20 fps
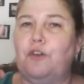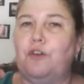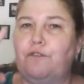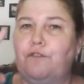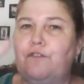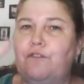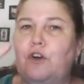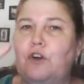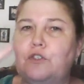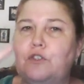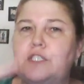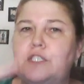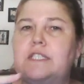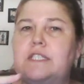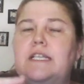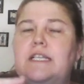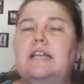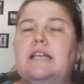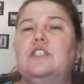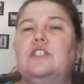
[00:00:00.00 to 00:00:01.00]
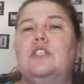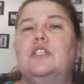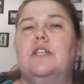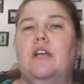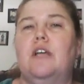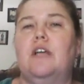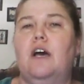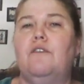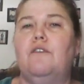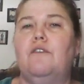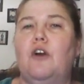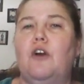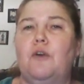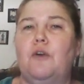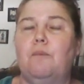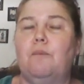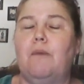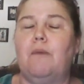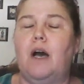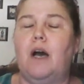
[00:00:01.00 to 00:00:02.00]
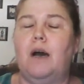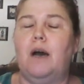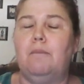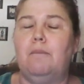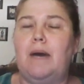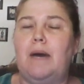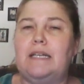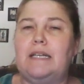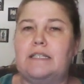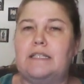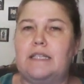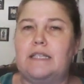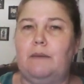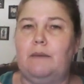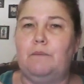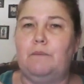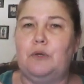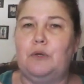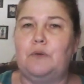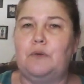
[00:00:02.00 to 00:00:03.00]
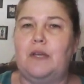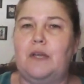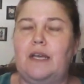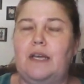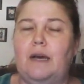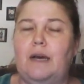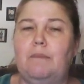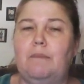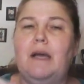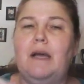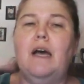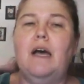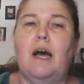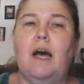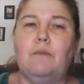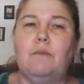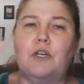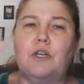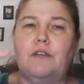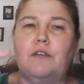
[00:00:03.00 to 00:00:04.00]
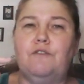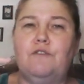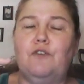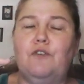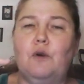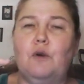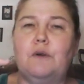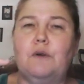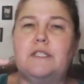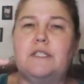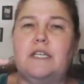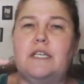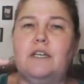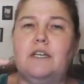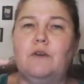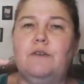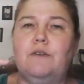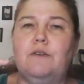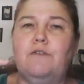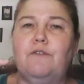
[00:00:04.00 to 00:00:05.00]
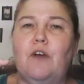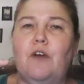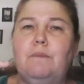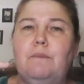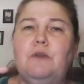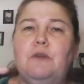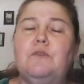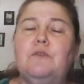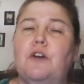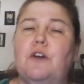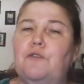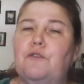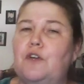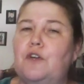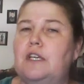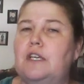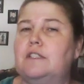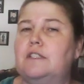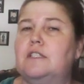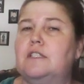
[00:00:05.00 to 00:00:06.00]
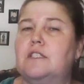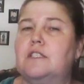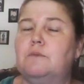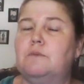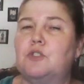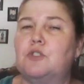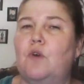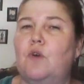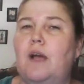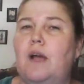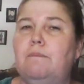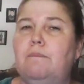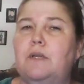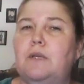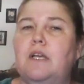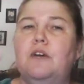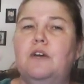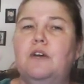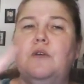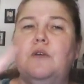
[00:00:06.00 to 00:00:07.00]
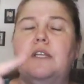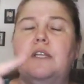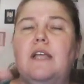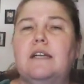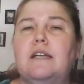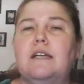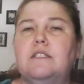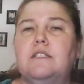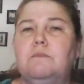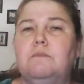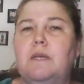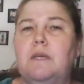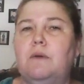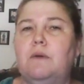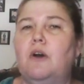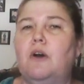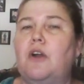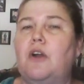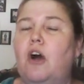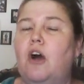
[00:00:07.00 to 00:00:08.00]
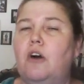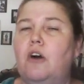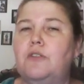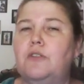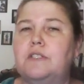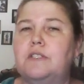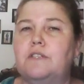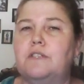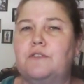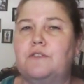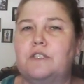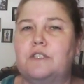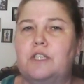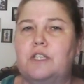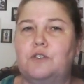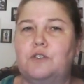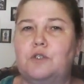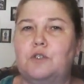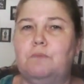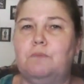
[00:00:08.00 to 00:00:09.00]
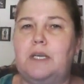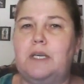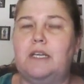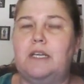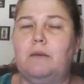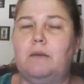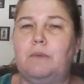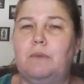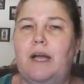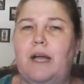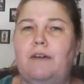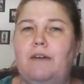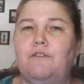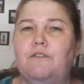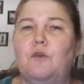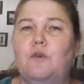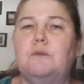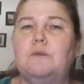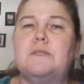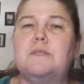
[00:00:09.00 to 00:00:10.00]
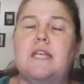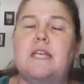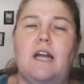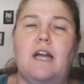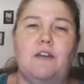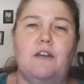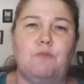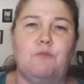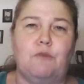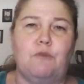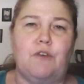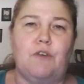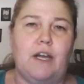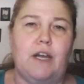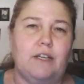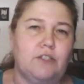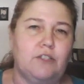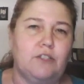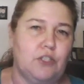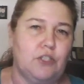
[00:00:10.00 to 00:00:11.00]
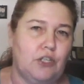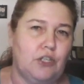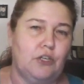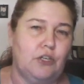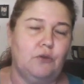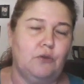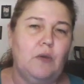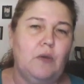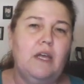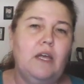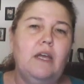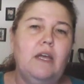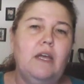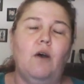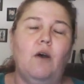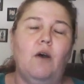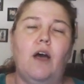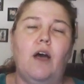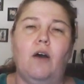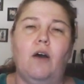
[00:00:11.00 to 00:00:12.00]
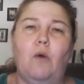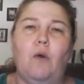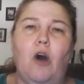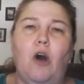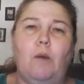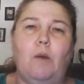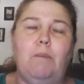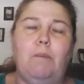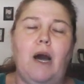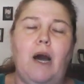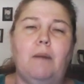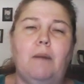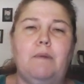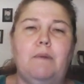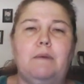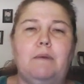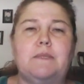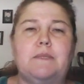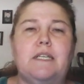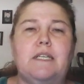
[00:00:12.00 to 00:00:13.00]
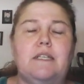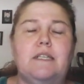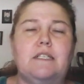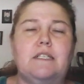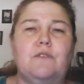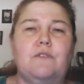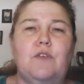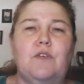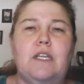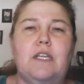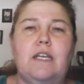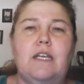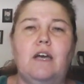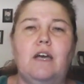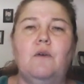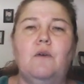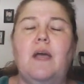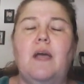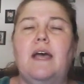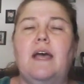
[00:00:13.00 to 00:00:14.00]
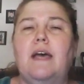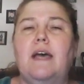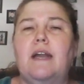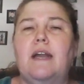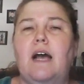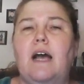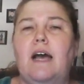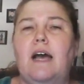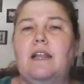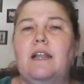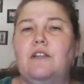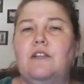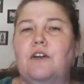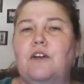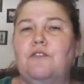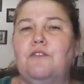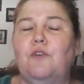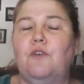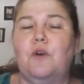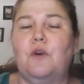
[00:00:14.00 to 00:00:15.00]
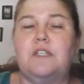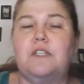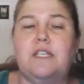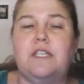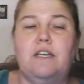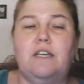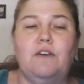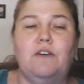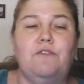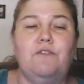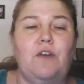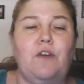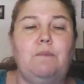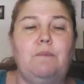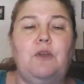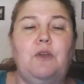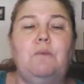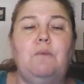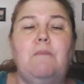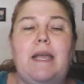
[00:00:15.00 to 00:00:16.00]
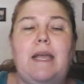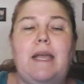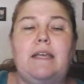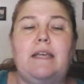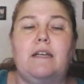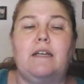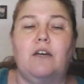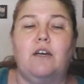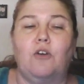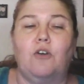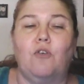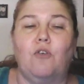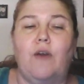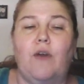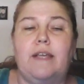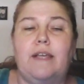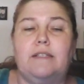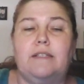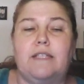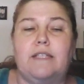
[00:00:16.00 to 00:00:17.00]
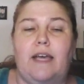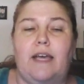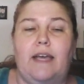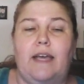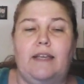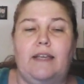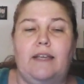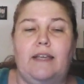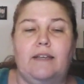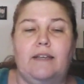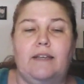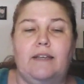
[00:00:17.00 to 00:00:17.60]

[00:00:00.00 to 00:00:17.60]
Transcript: the first session of our Mindset Boot Camp. I'm looking forward to hearing from you. Don't forget to subscribe below. Connect to me on all the different social media platforms that I've provided to you on pop-ups in this video, and I look forward to hearing from you. Make it a great day.